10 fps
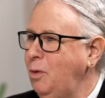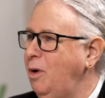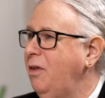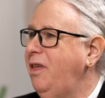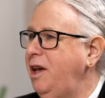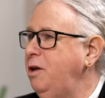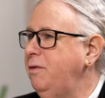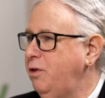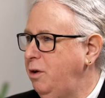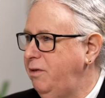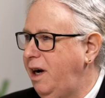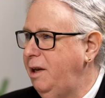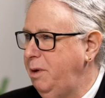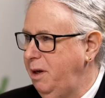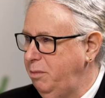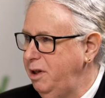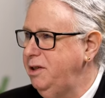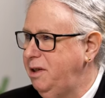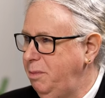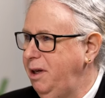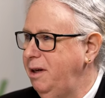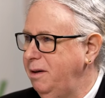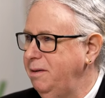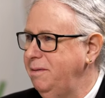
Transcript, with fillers: Well, thank you for inviting me. I'm pleased to be here.